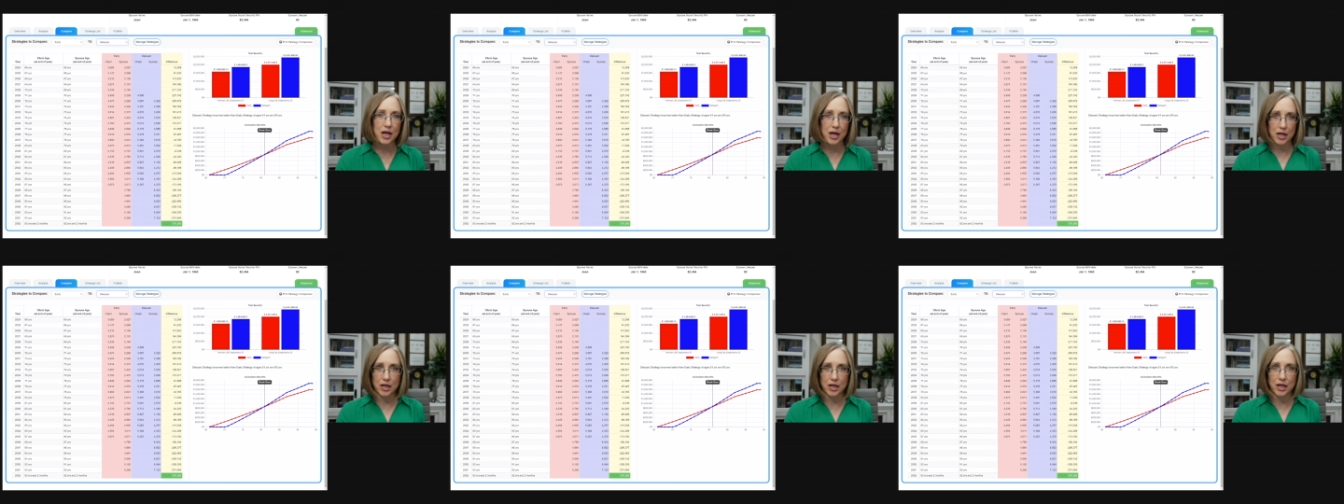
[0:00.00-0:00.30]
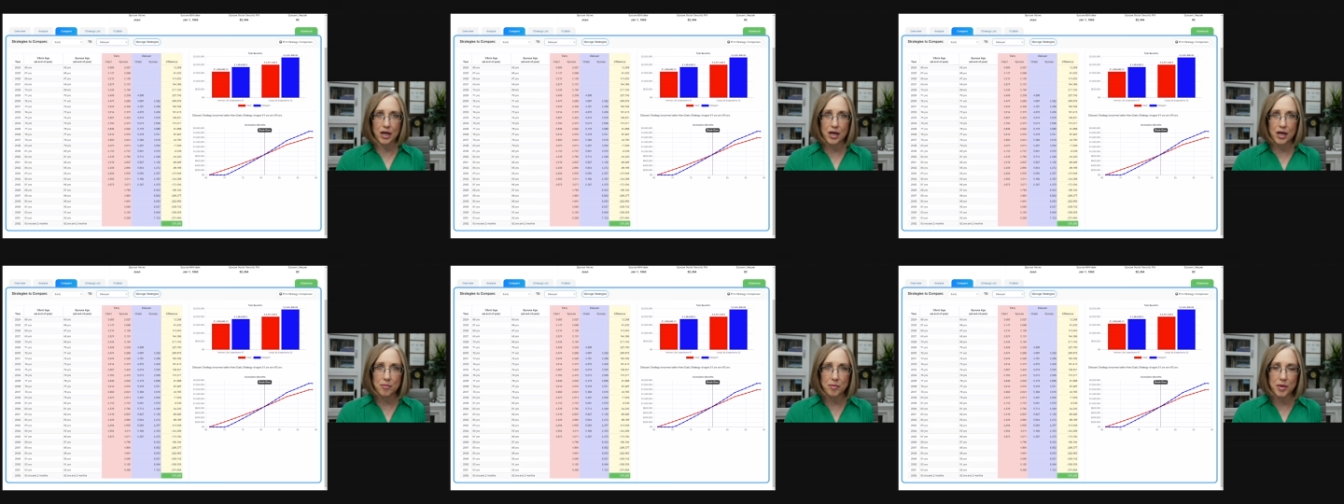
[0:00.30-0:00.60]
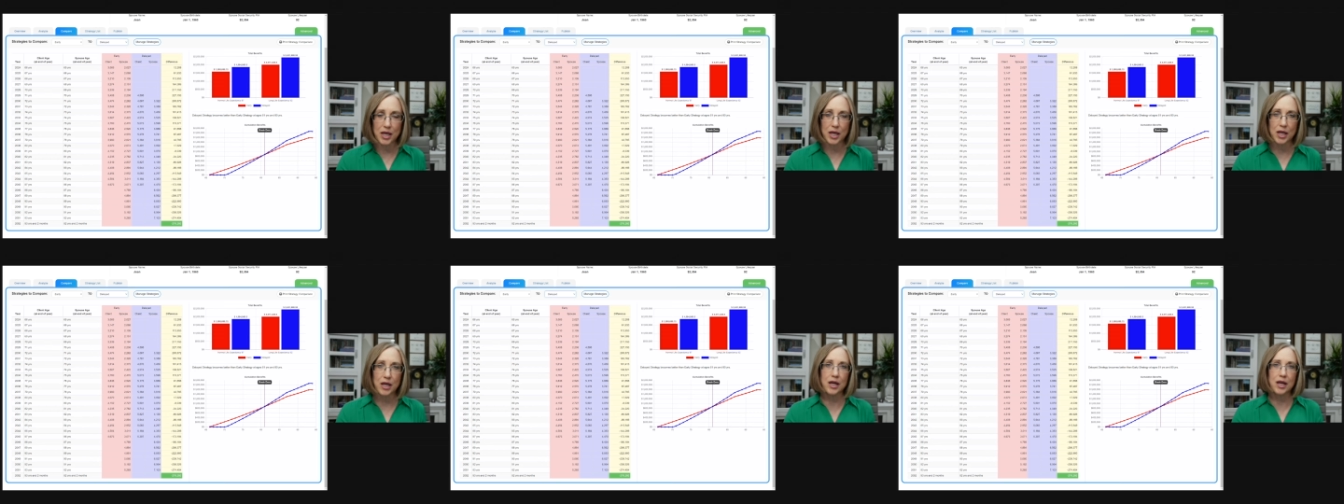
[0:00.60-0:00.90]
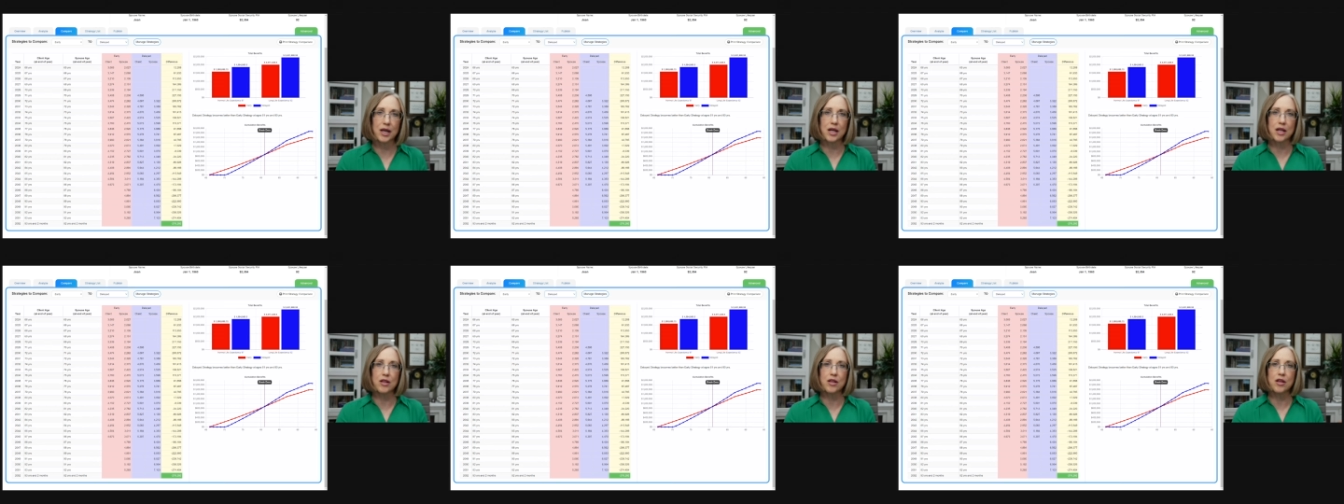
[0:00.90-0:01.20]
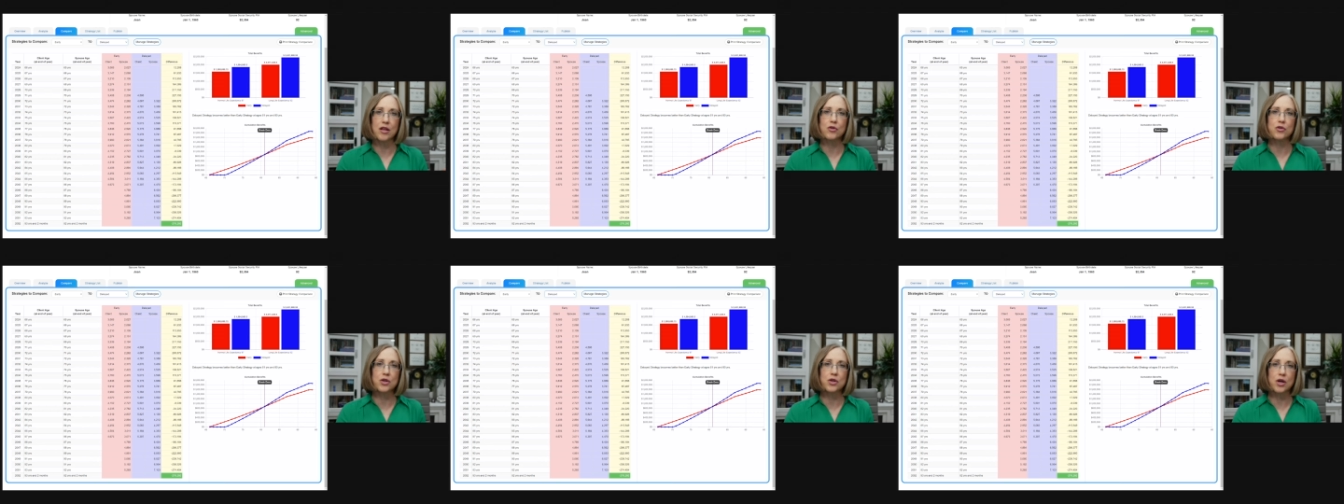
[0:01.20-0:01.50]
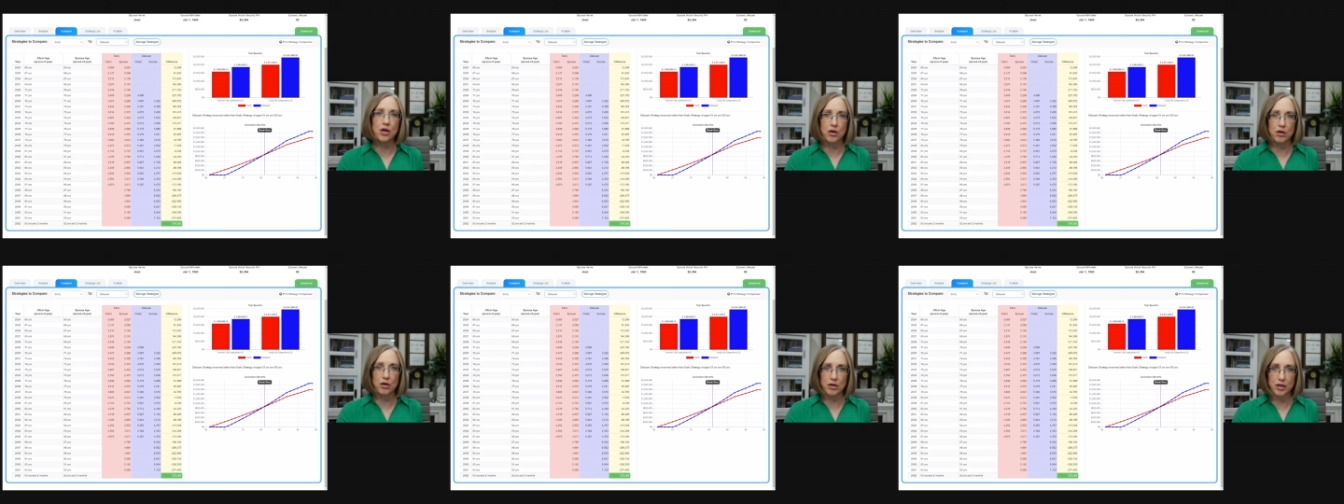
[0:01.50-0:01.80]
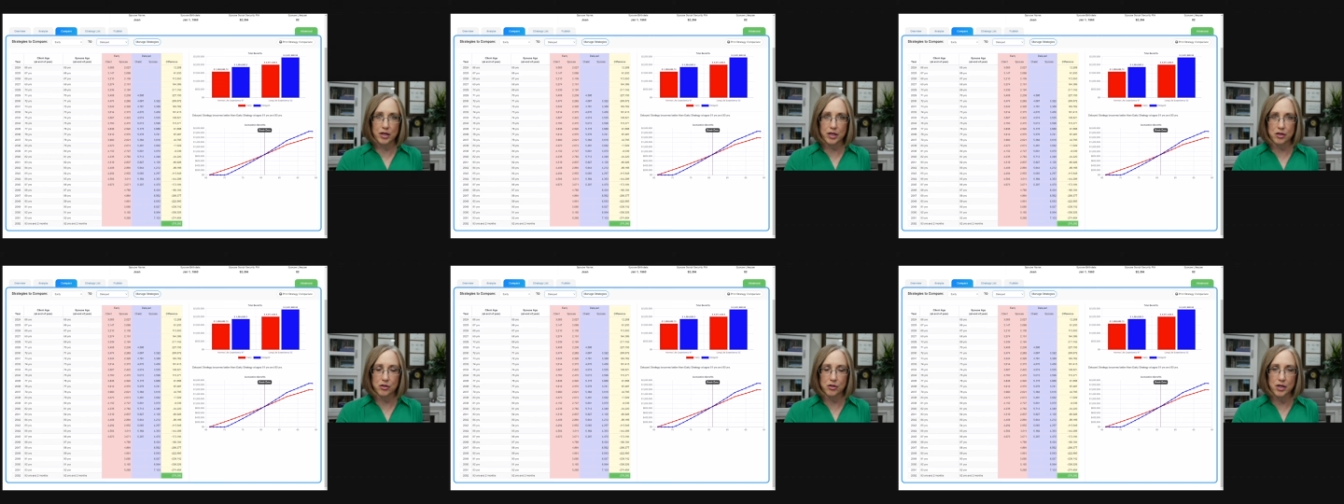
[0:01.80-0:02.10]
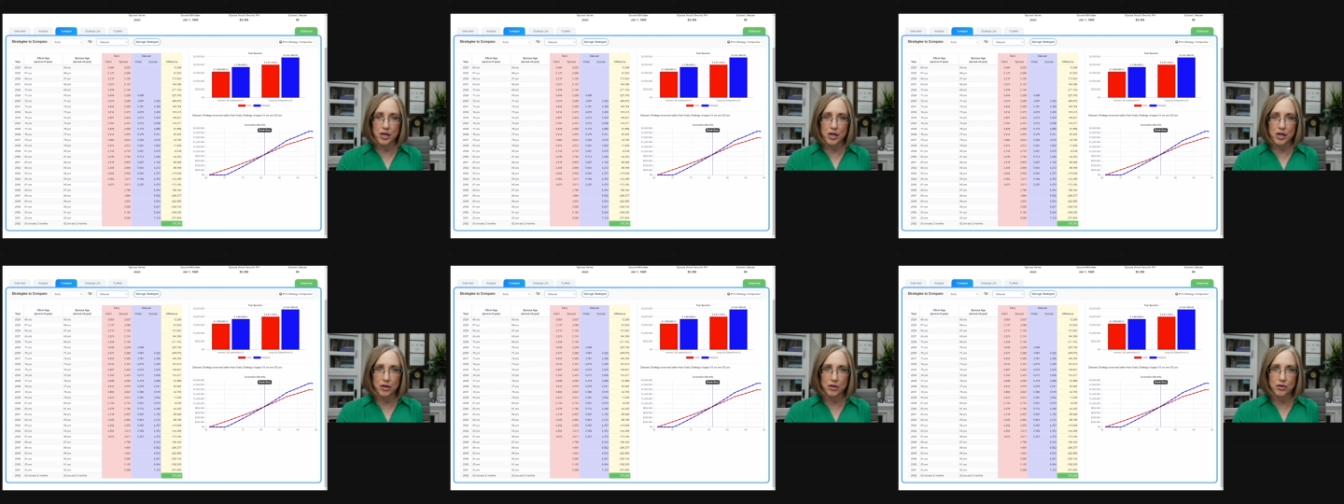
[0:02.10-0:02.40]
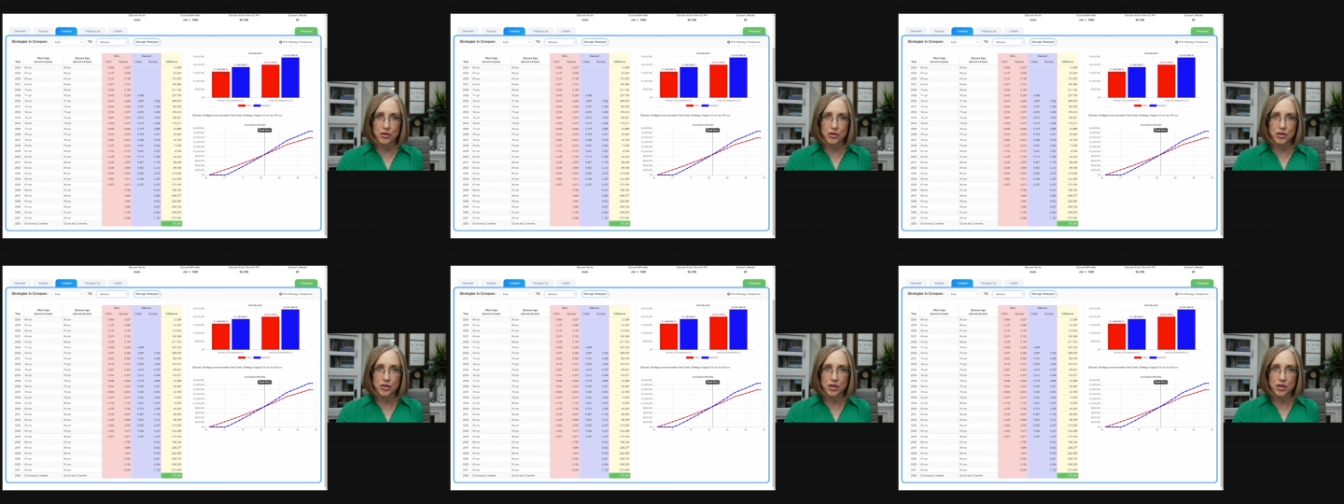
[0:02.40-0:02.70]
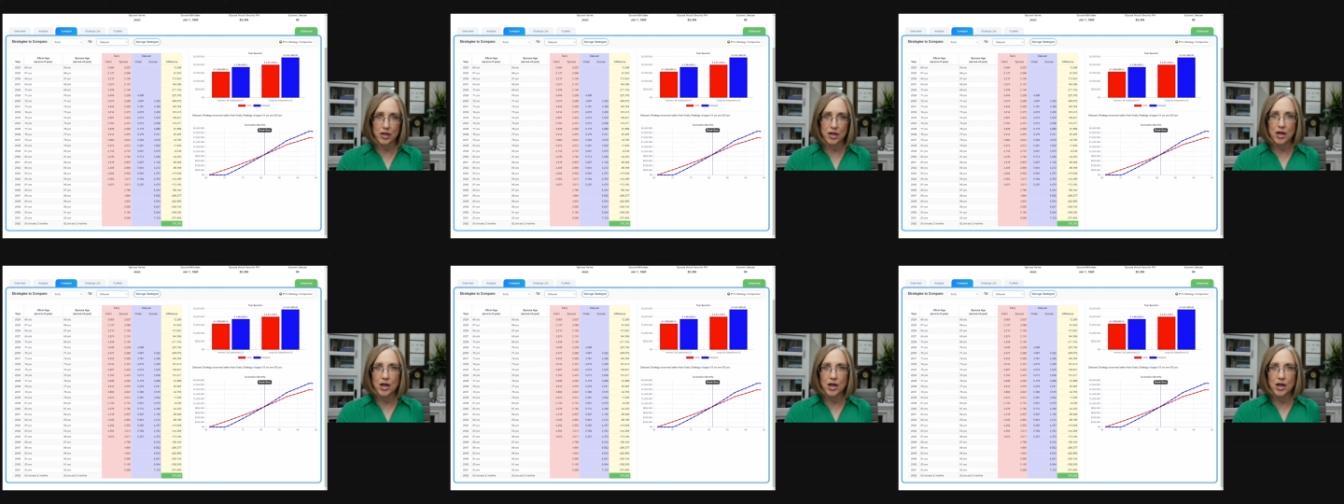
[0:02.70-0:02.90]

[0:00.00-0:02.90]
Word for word: had come in in those earlier years.